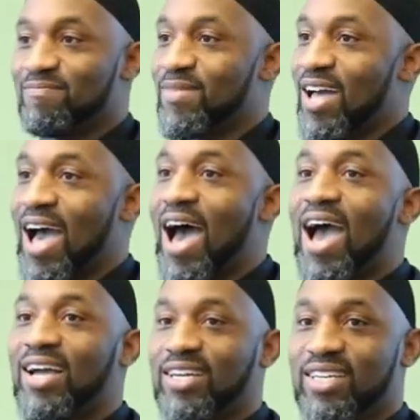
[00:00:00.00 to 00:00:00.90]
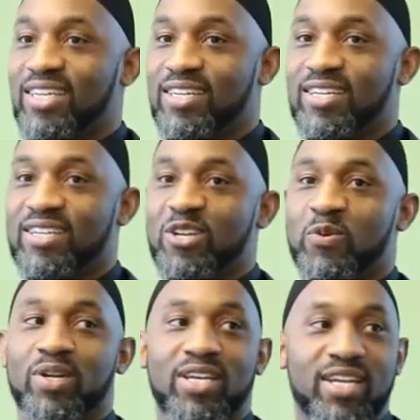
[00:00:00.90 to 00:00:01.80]
highly
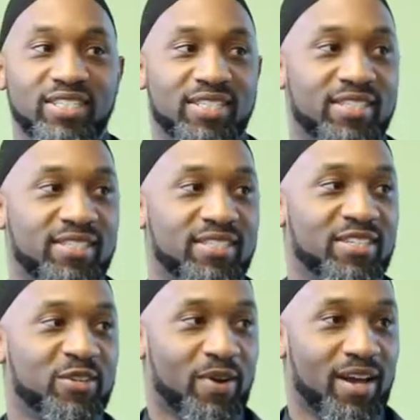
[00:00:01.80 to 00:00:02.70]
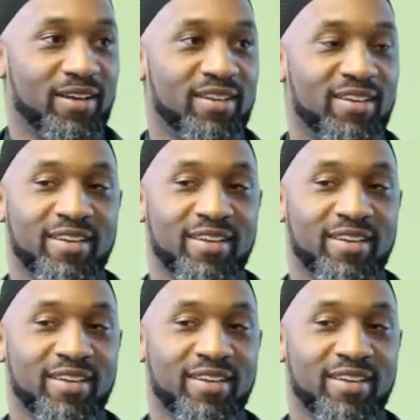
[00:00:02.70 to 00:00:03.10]
religious, right?